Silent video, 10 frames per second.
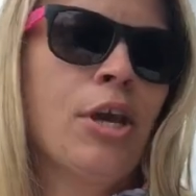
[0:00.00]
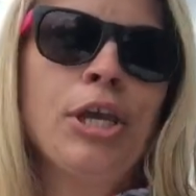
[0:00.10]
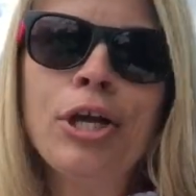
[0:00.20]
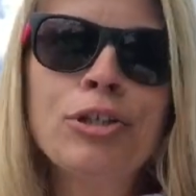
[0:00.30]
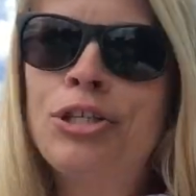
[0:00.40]

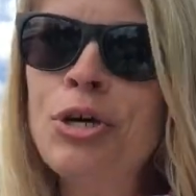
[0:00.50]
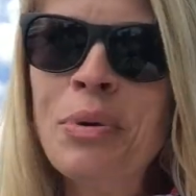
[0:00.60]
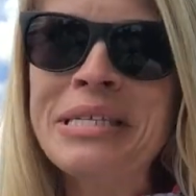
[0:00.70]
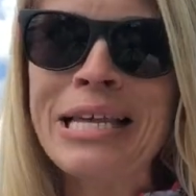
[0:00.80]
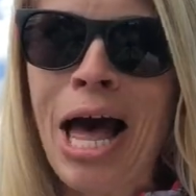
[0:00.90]
You'll do
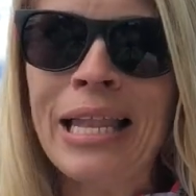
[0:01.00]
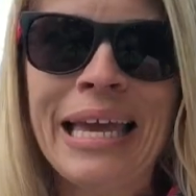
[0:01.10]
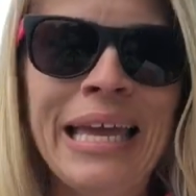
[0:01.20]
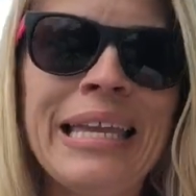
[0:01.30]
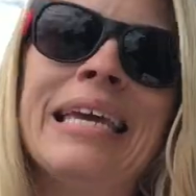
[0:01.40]
us all
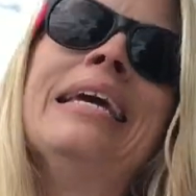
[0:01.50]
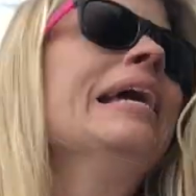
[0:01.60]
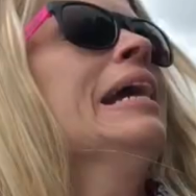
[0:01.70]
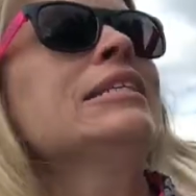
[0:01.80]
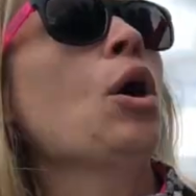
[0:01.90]
in.
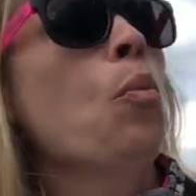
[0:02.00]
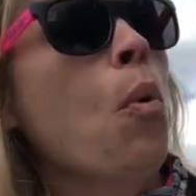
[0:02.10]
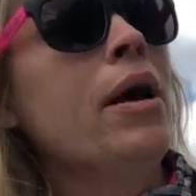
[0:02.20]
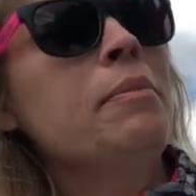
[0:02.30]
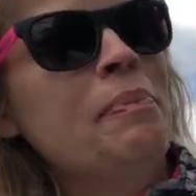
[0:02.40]
It's a
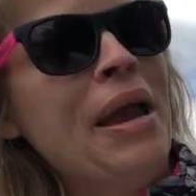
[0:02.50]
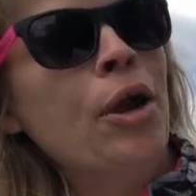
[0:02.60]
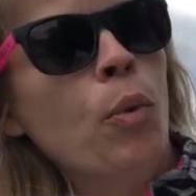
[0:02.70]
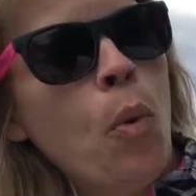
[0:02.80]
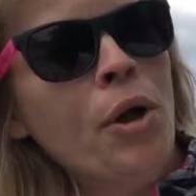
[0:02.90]
one
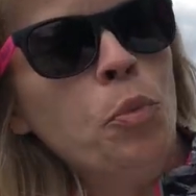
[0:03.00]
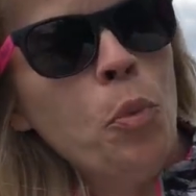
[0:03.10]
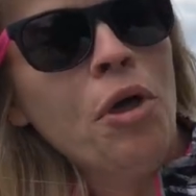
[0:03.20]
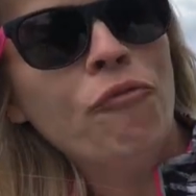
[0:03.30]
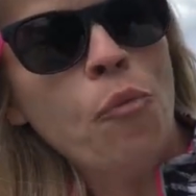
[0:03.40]
bear, one
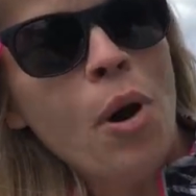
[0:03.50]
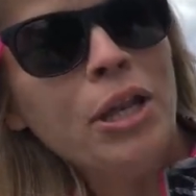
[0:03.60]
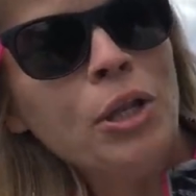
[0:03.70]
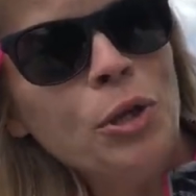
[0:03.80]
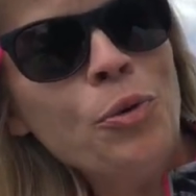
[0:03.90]
wolf,
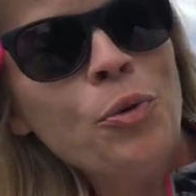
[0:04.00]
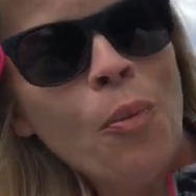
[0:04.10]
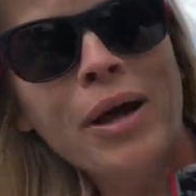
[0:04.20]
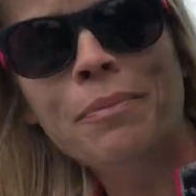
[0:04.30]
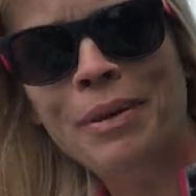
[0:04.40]
one loon,
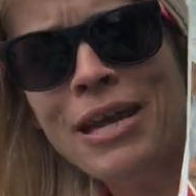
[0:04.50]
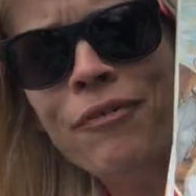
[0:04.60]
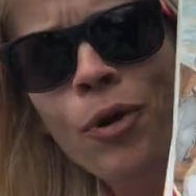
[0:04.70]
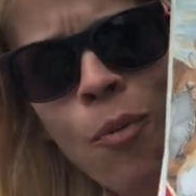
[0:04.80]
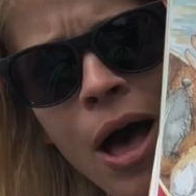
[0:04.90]
one
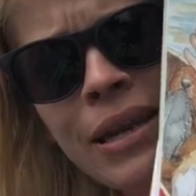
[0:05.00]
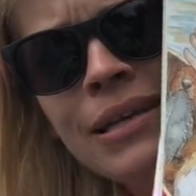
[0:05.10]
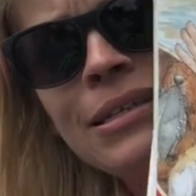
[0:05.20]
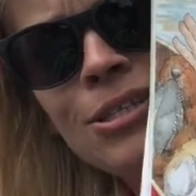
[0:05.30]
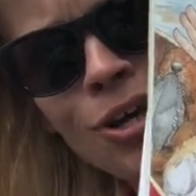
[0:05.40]
beaver, one
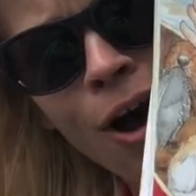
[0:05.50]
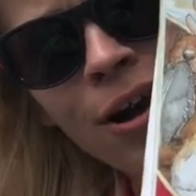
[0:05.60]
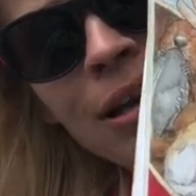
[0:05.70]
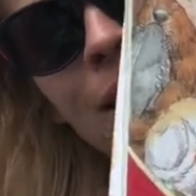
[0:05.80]
dog